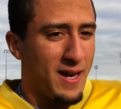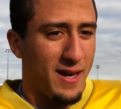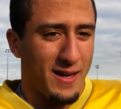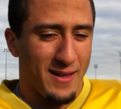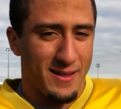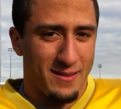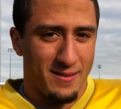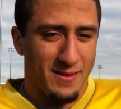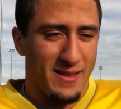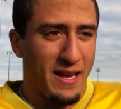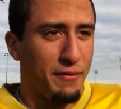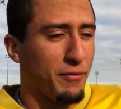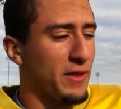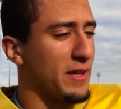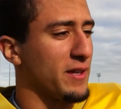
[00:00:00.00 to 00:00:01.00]

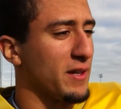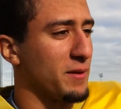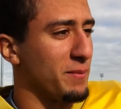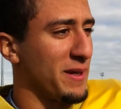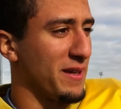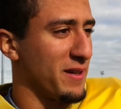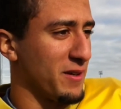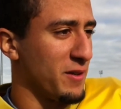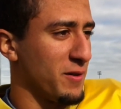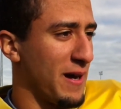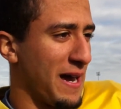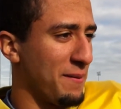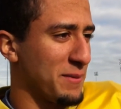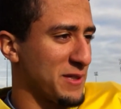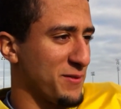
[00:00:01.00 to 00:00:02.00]
Definitely good to be in a new
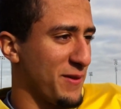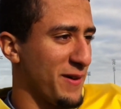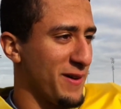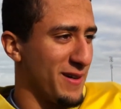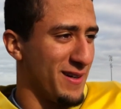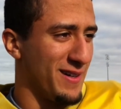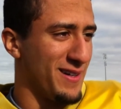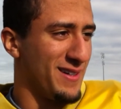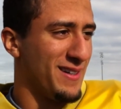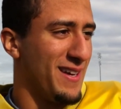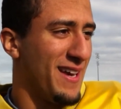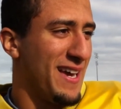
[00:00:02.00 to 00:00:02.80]
atmosphere.